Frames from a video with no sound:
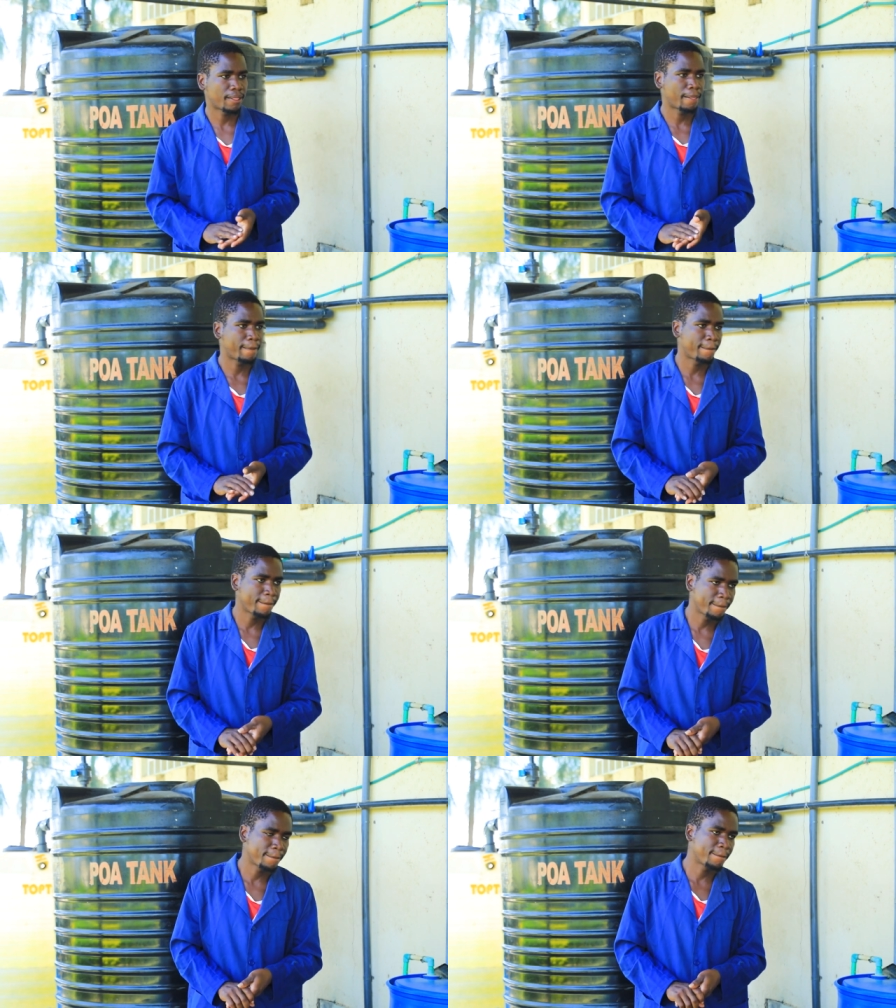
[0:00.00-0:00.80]
And
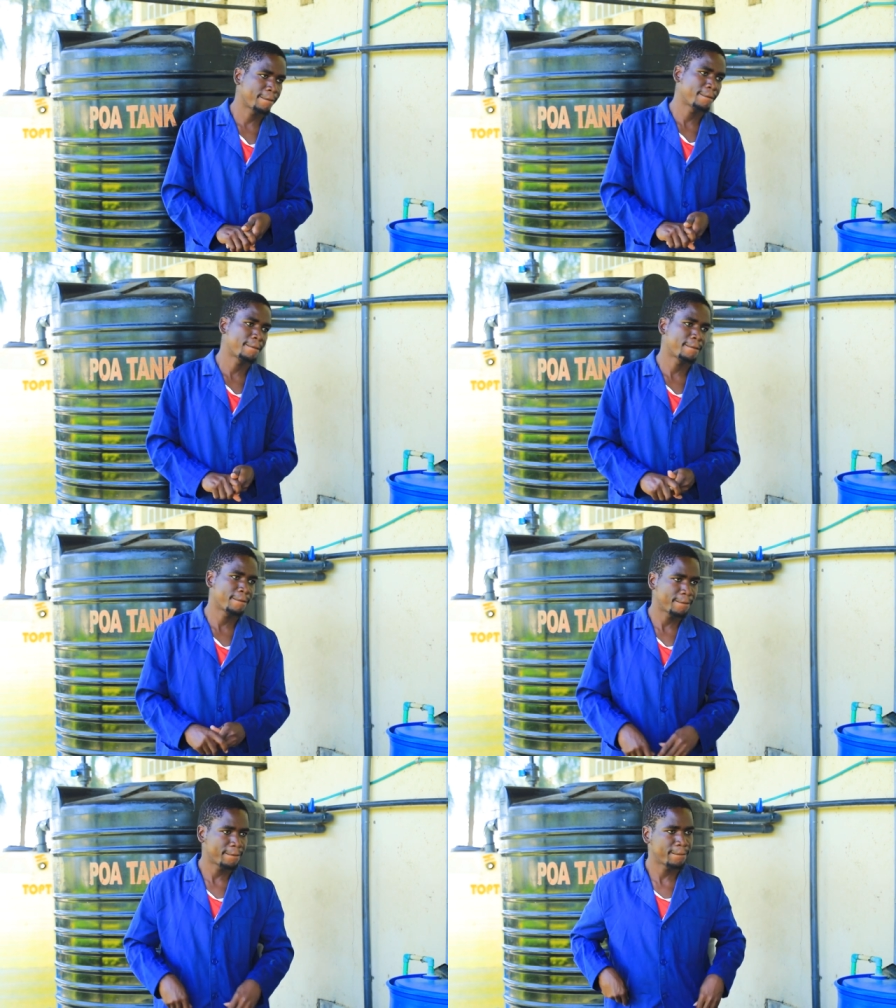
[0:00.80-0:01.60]
what are
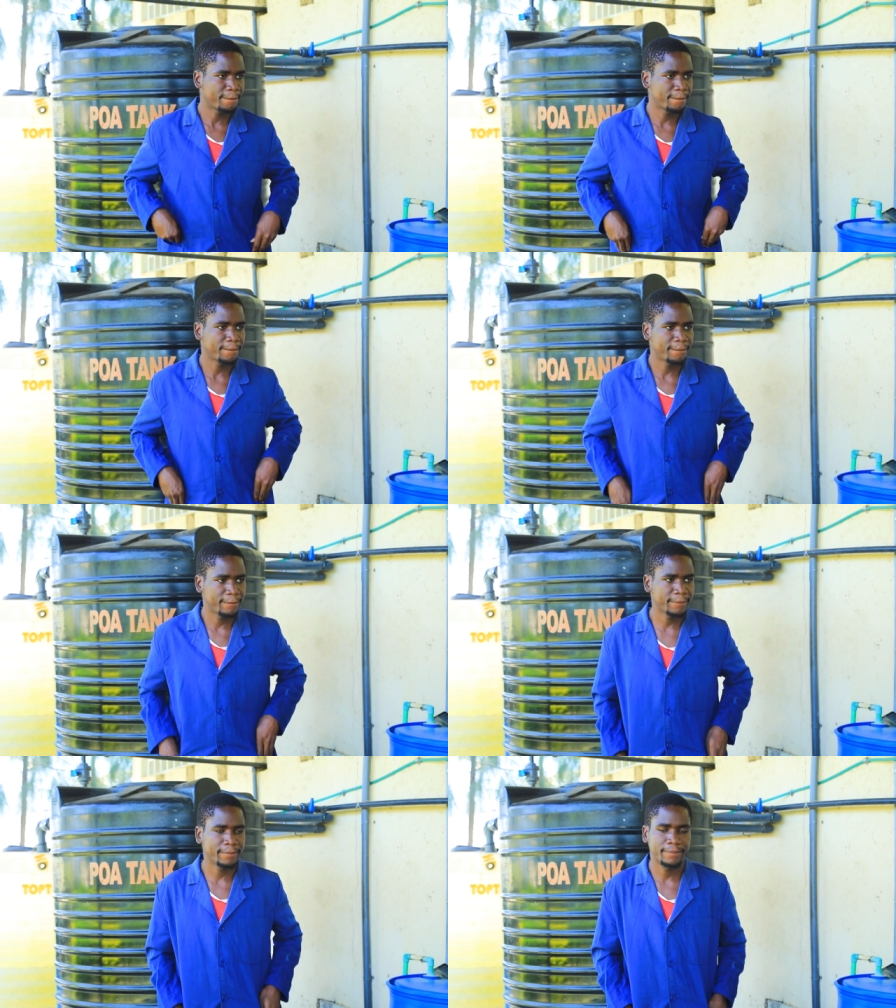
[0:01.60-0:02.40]
you doing as a
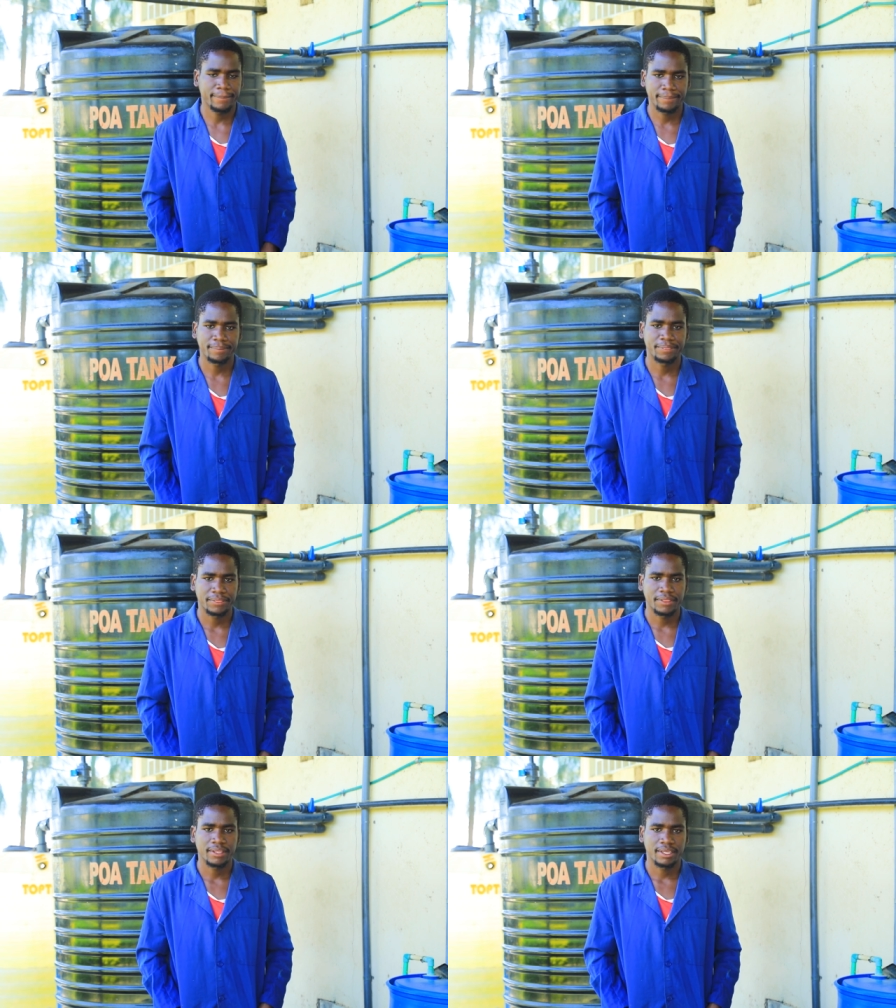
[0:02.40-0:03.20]
youth group?
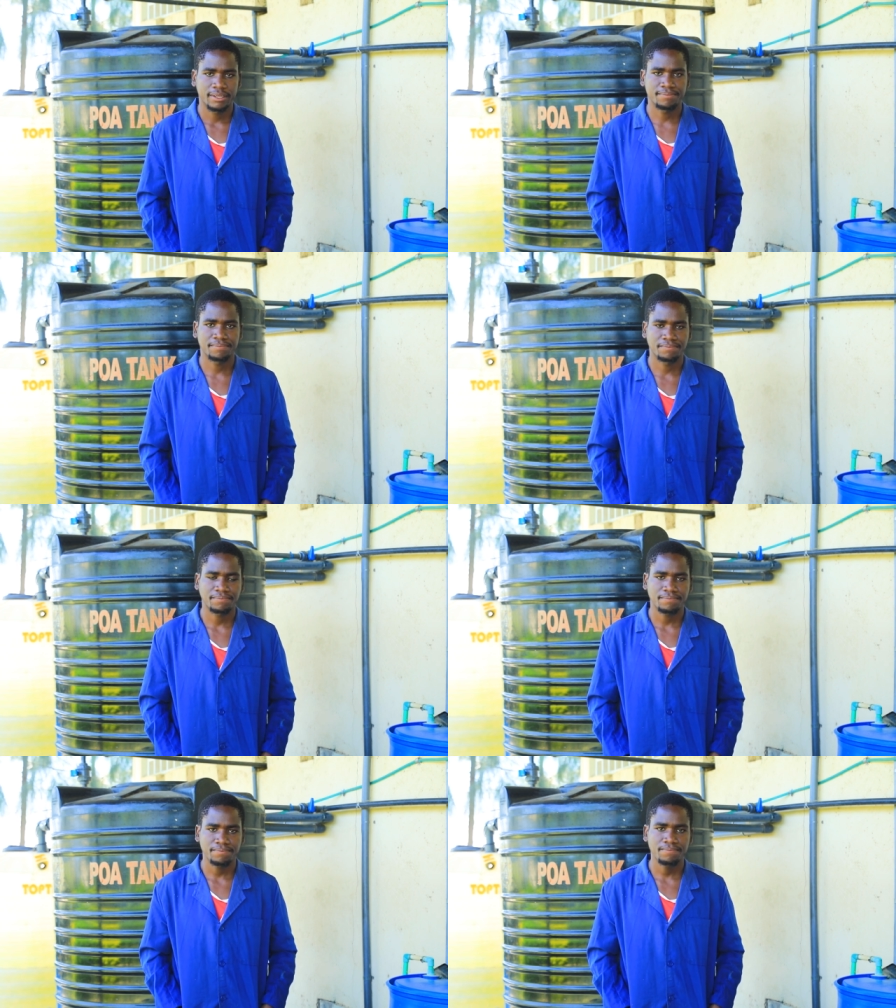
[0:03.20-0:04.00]
What is your role as a
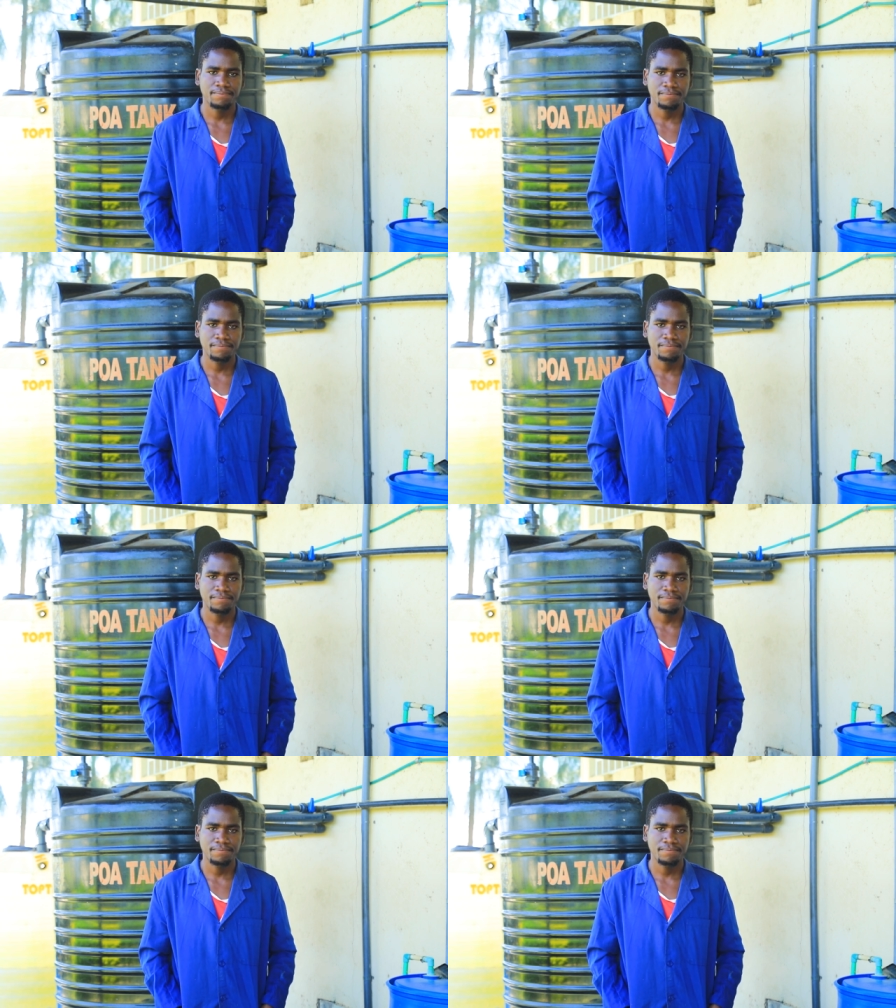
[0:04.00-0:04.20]
youth group?